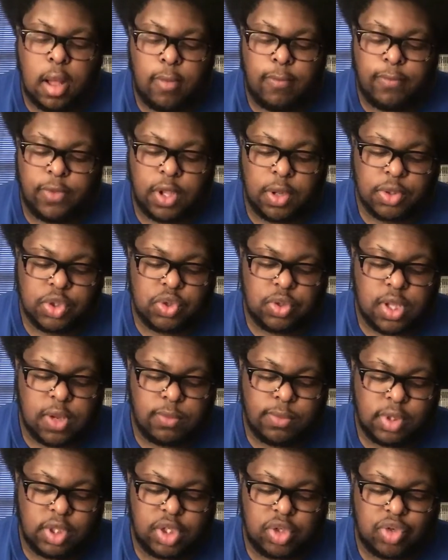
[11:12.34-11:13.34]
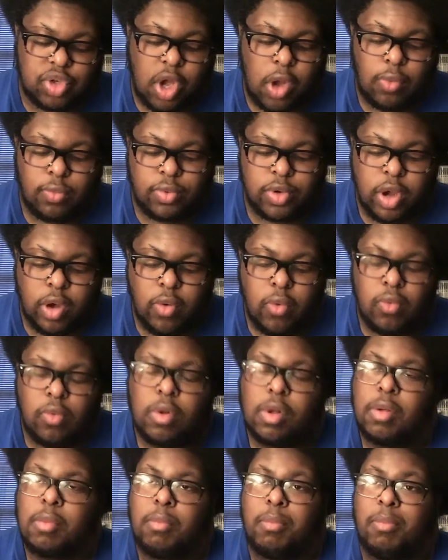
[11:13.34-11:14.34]
for those of you that really don't know
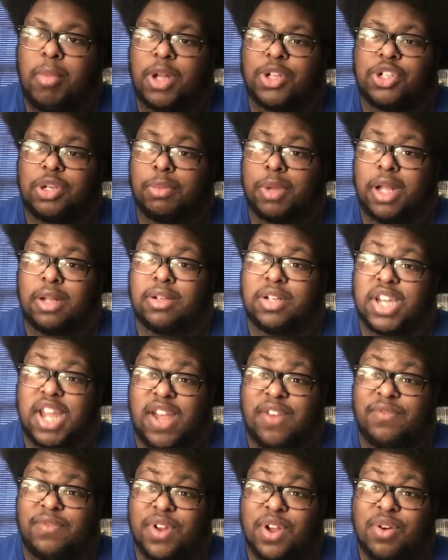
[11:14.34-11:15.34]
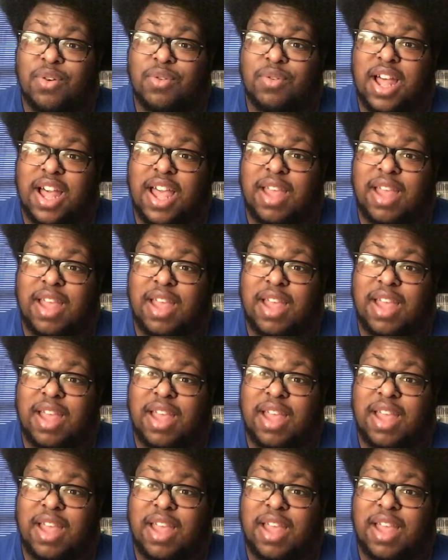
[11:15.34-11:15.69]
much about Death Note,